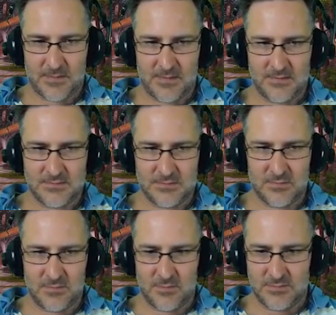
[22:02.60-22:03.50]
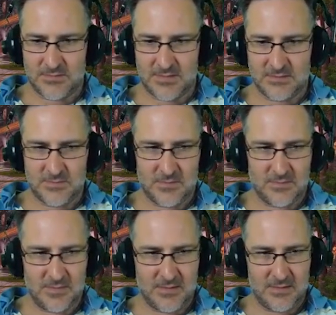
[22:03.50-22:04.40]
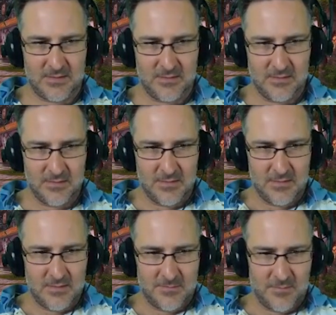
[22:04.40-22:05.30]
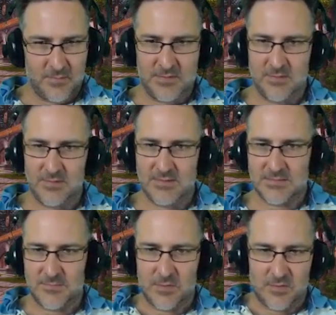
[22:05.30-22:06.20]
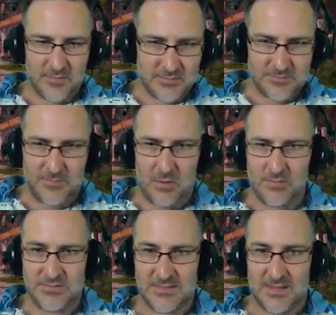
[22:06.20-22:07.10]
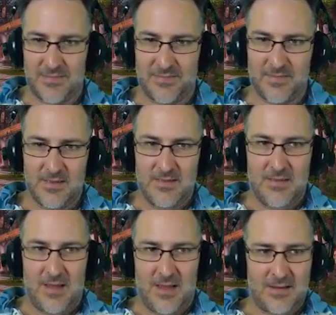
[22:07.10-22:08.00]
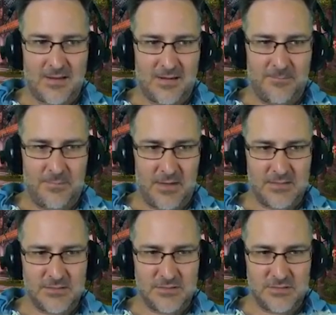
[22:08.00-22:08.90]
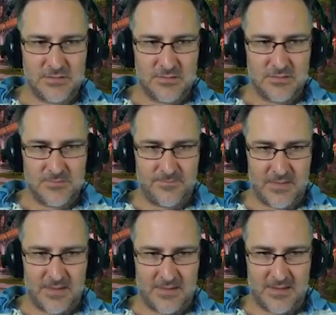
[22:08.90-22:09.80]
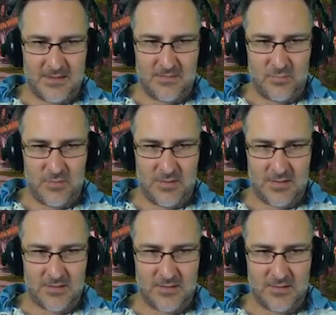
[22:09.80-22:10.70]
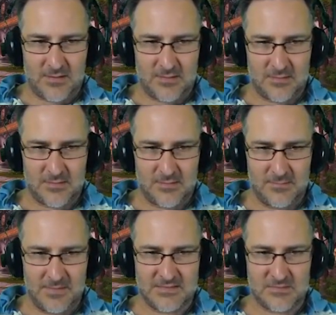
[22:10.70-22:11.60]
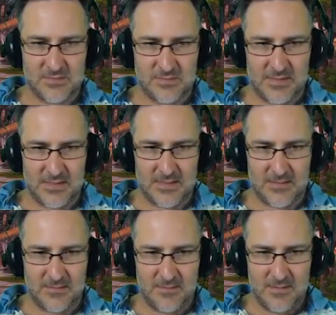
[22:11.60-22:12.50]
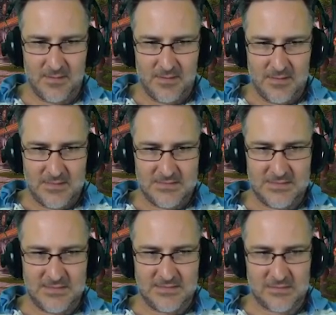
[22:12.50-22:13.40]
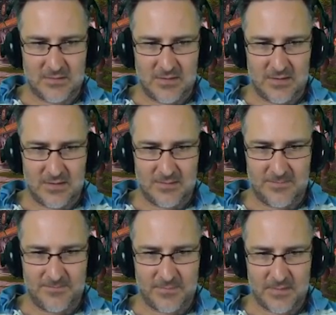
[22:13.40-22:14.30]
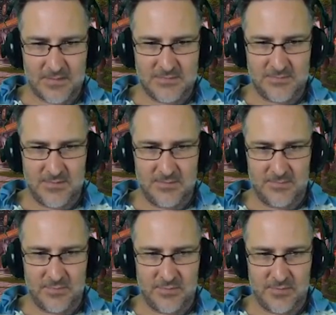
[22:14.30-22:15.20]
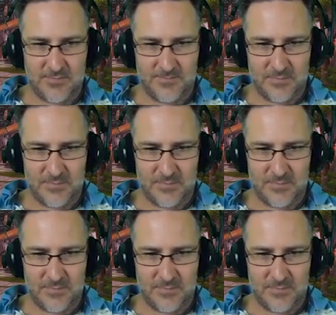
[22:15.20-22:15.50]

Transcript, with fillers: Okay, so those guys we don't need. But we do need some more of those bones. I got I got a bunch. That guy we're not going to mess with right now. Sea Scrog. He's pretty brutal.